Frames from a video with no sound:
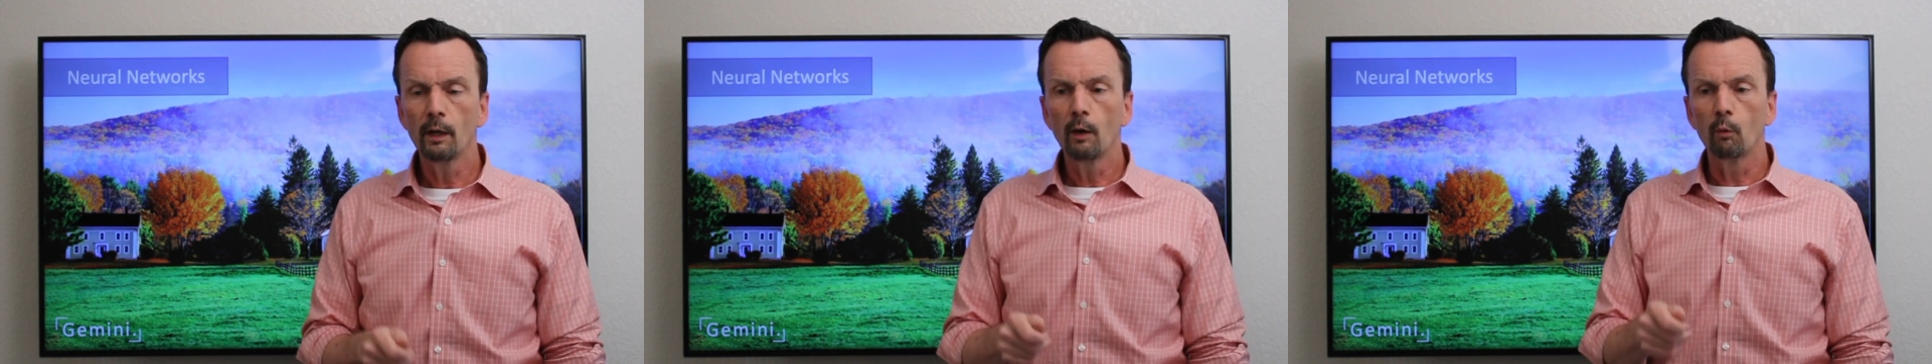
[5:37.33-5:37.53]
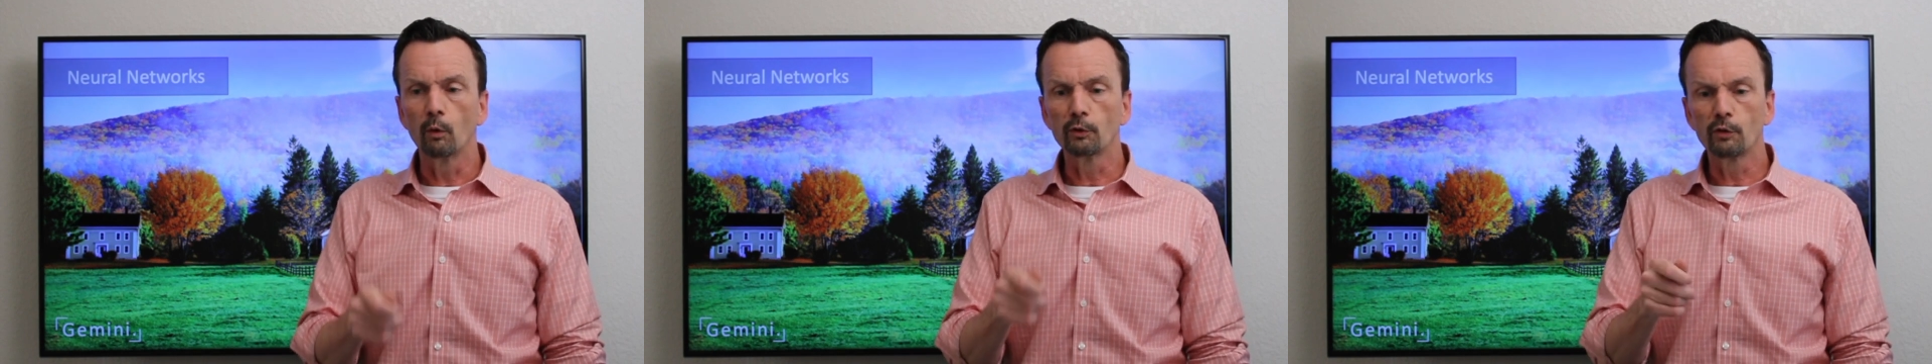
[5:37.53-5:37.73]

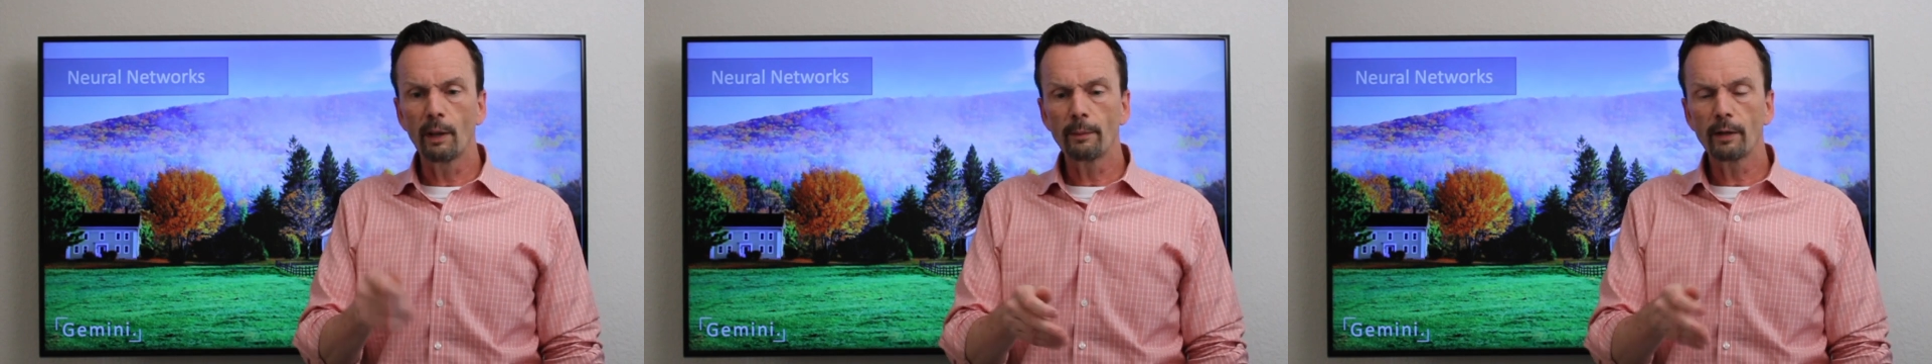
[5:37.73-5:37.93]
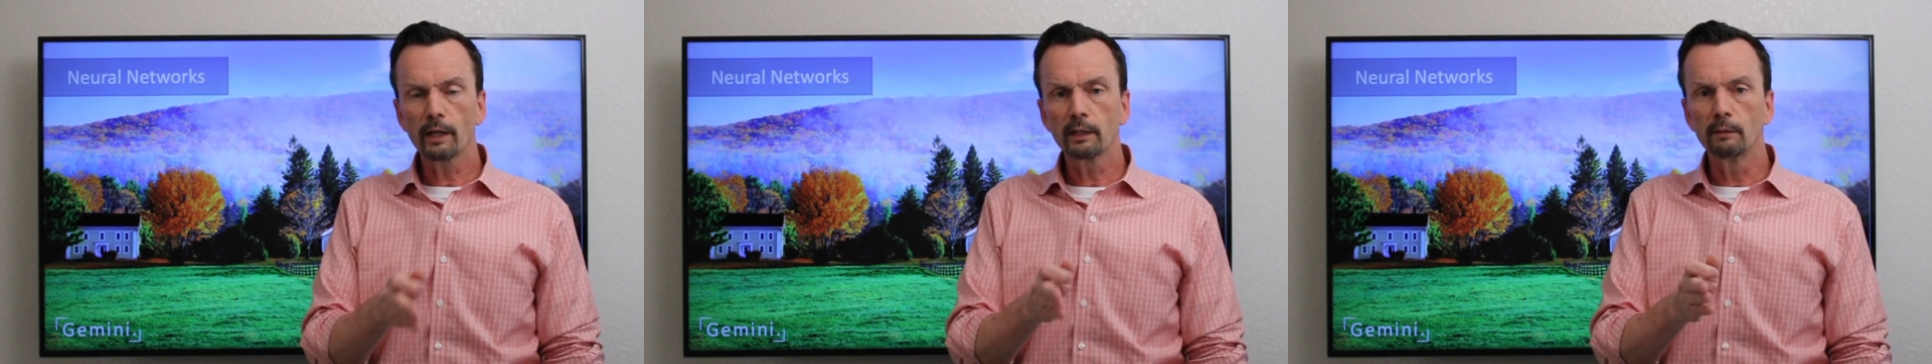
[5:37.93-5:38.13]
Well,
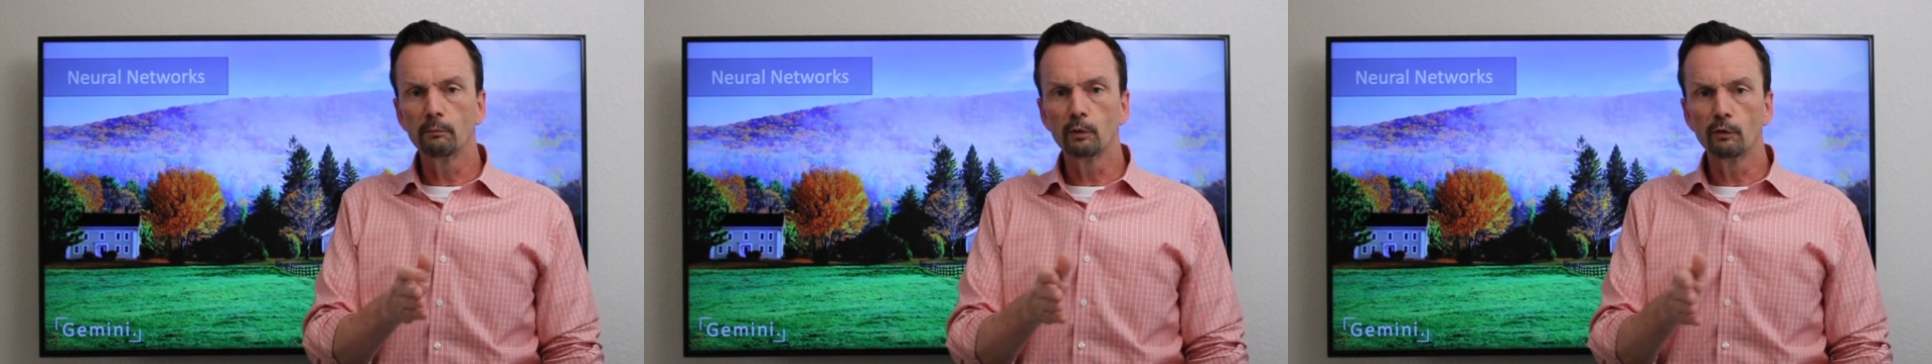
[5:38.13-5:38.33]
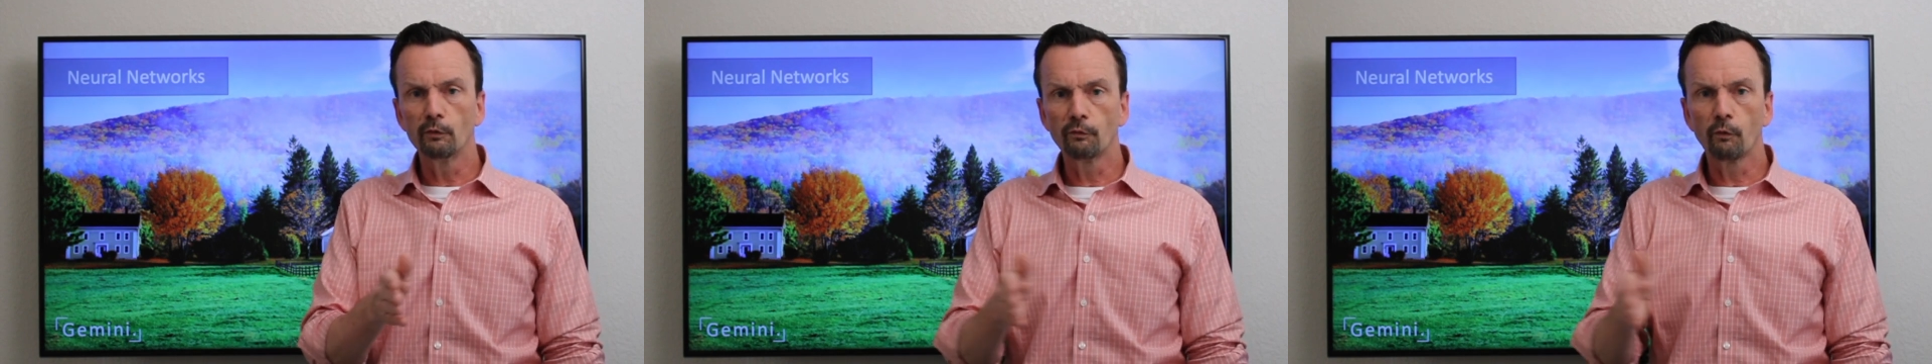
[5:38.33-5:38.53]
Gemini can
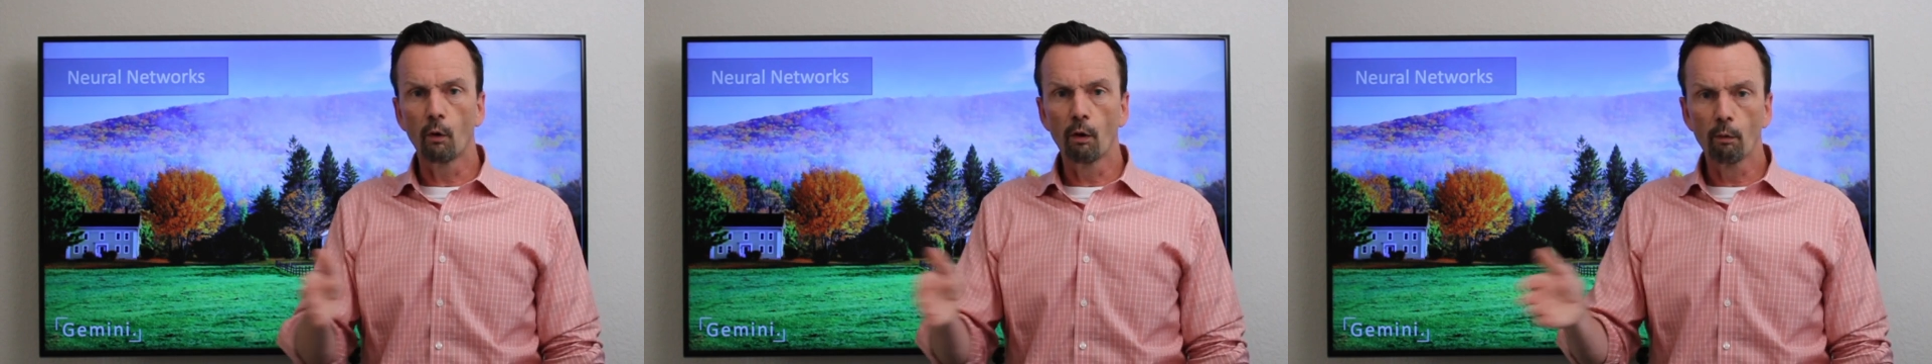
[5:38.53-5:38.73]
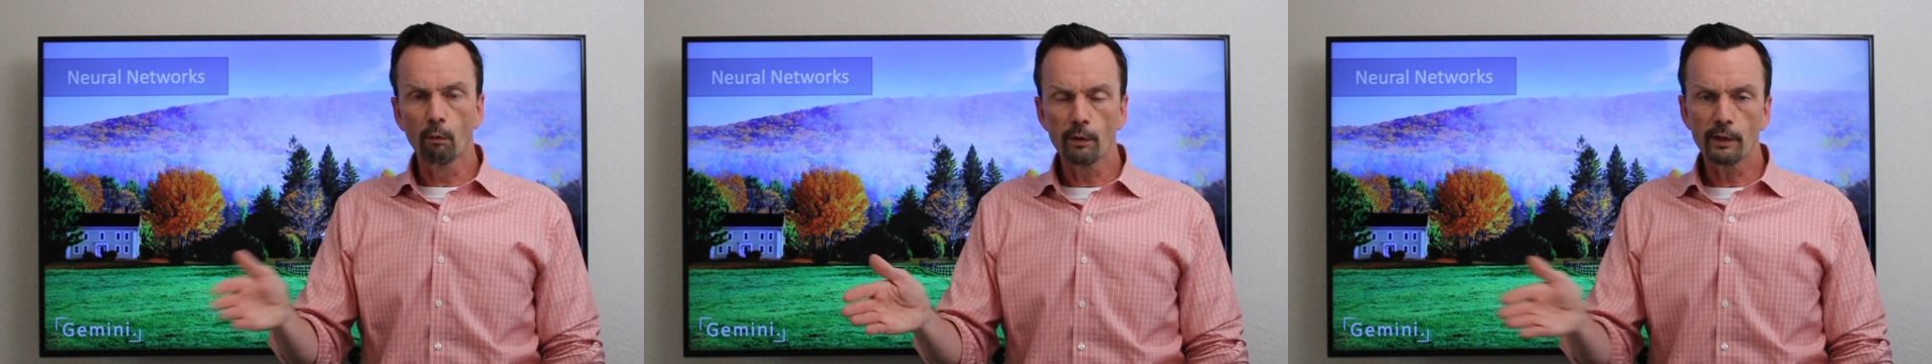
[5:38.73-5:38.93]
move
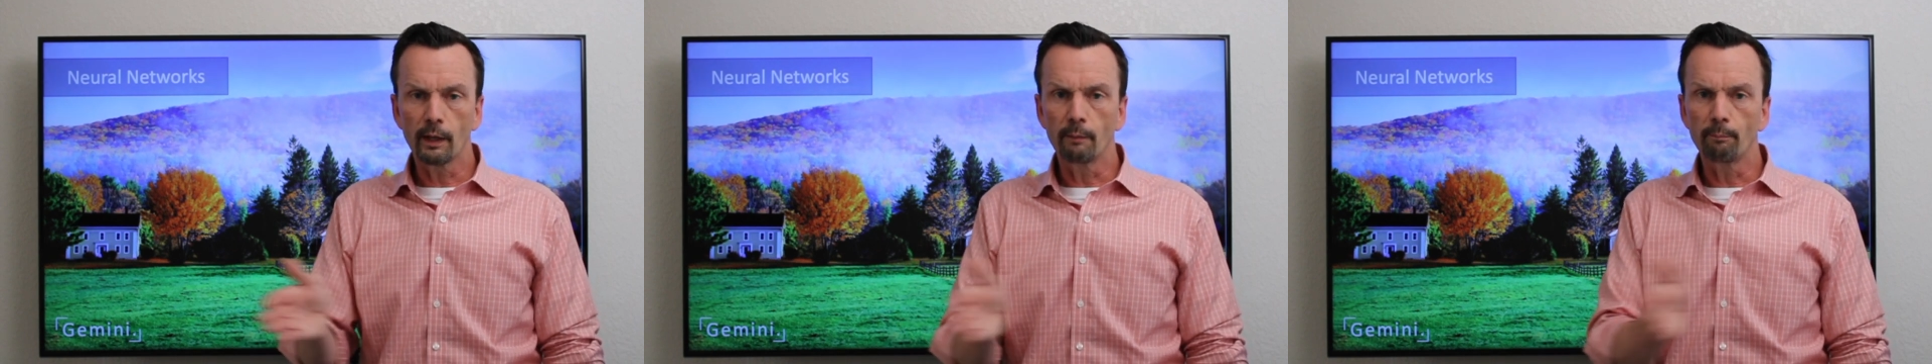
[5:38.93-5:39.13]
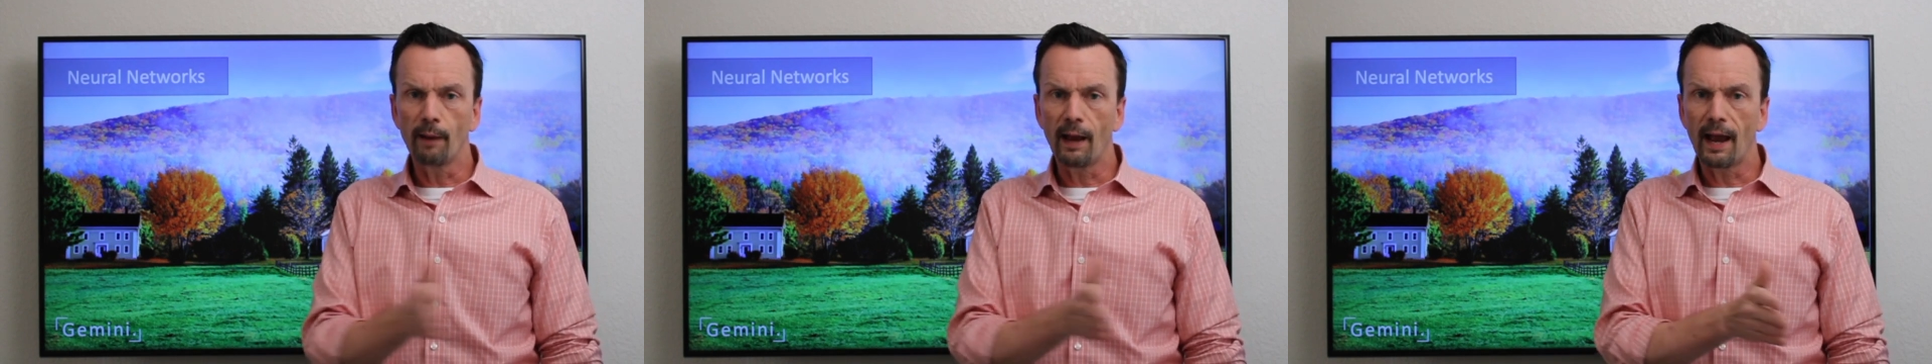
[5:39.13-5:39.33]
forward
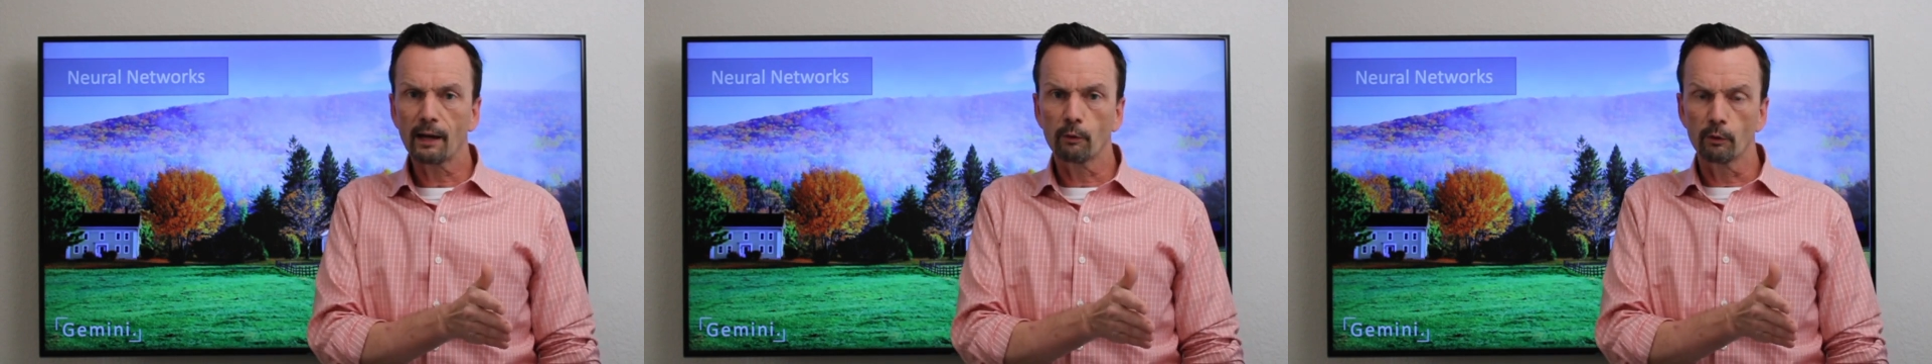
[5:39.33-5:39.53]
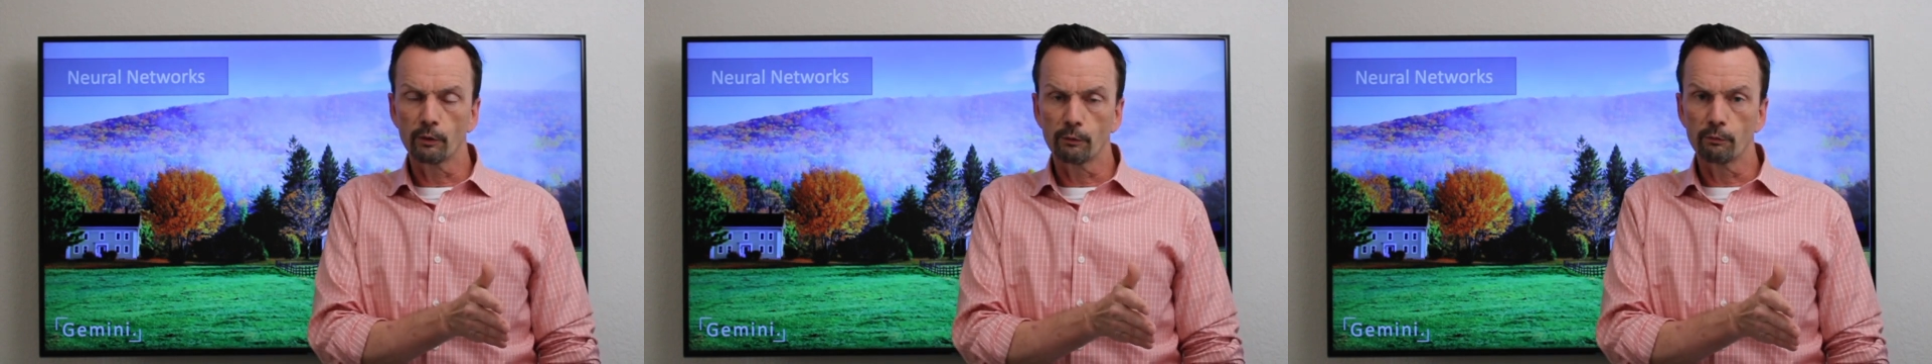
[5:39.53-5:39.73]
and backward